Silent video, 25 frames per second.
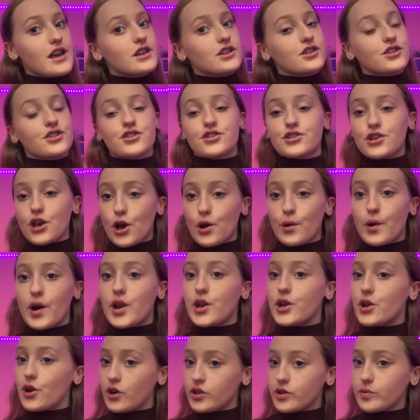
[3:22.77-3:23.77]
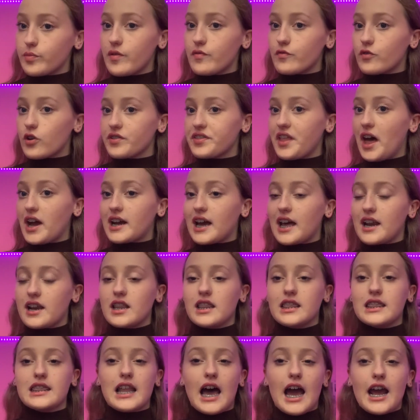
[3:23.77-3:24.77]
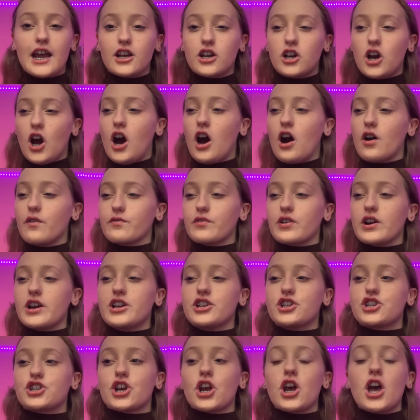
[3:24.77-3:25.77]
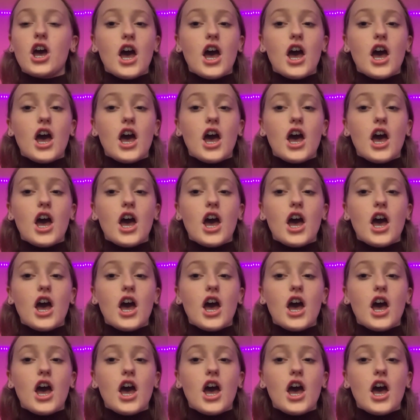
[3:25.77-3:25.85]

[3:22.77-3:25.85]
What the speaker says: so now that we've got that kind of light coverage